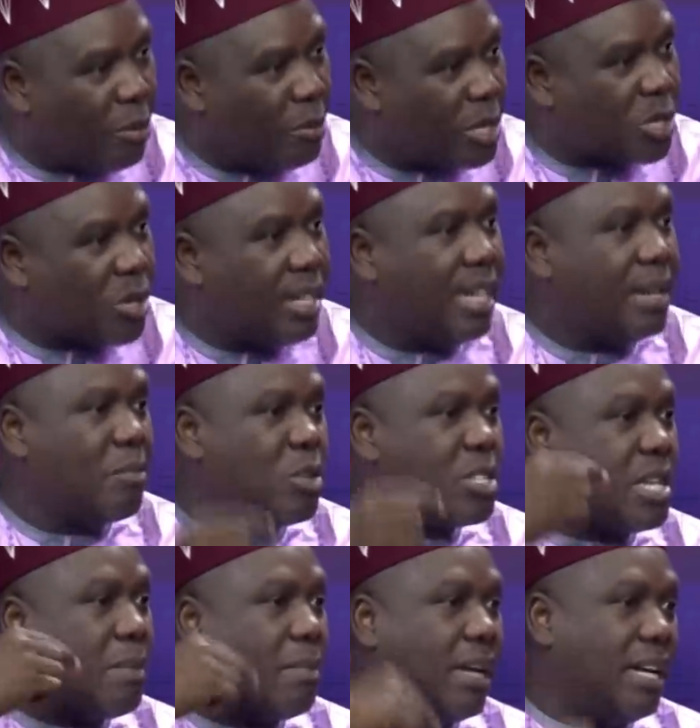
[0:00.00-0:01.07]
information, it
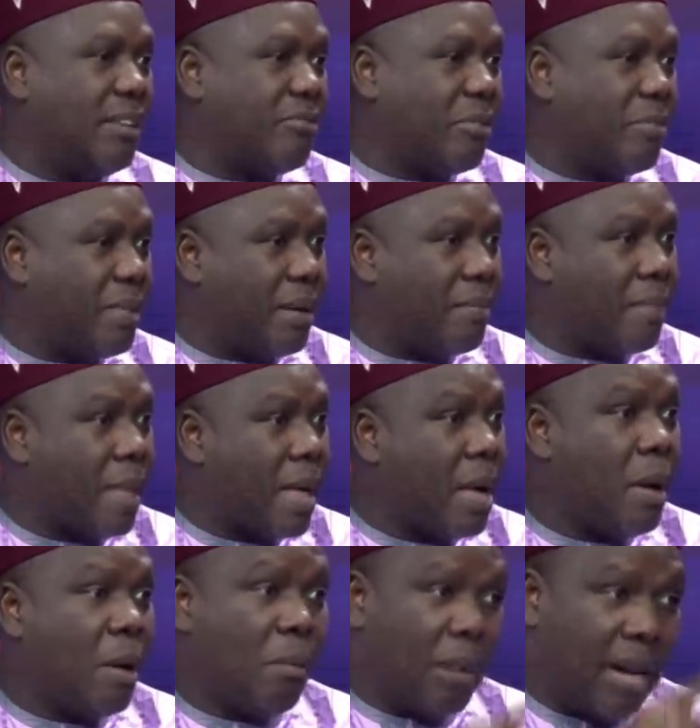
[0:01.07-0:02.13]
must emanate from them.
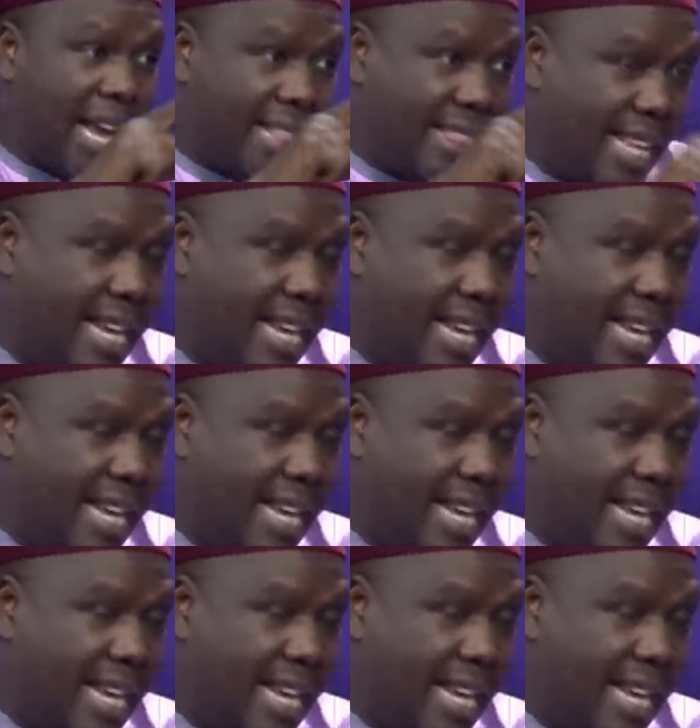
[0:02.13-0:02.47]
But